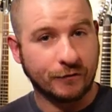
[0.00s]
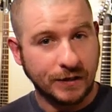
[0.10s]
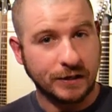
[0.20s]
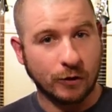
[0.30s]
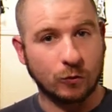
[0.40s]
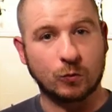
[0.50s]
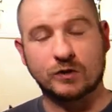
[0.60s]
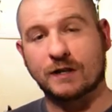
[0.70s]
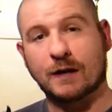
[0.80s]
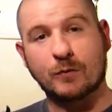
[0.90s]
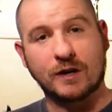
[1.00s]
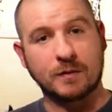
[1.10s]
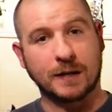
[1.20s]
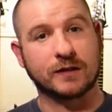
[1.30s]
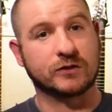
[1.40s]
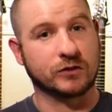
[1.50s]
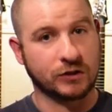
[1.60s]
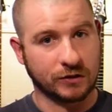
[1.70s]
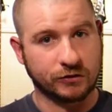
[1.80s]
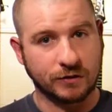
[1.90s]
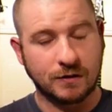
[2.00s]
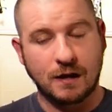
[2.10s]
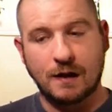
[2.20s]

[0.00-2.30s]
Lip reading: video was that I wanted to make a suggestion.